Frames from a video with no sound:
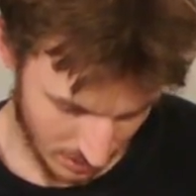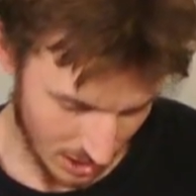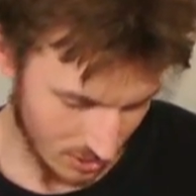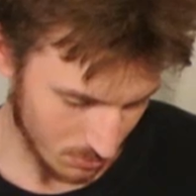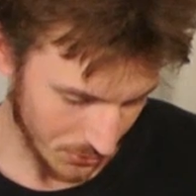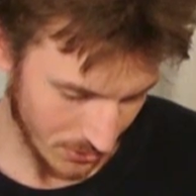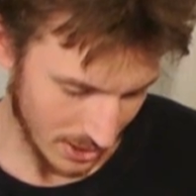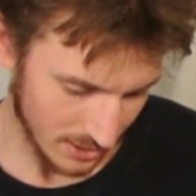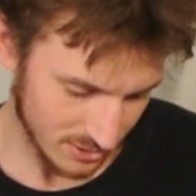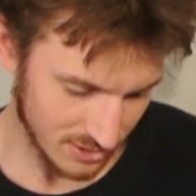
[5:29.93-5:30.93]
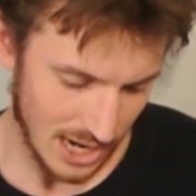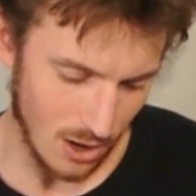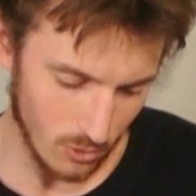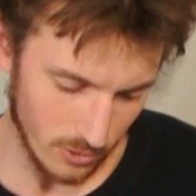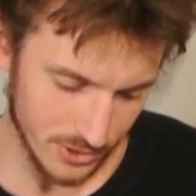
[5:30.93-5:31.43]
Nathan Moore asks,
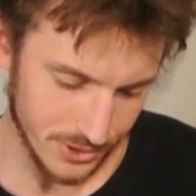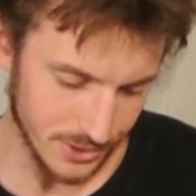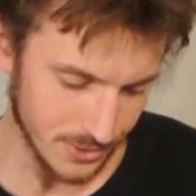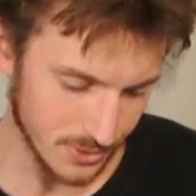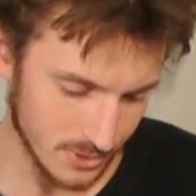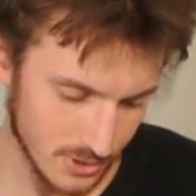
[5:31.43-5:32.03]
how old are you?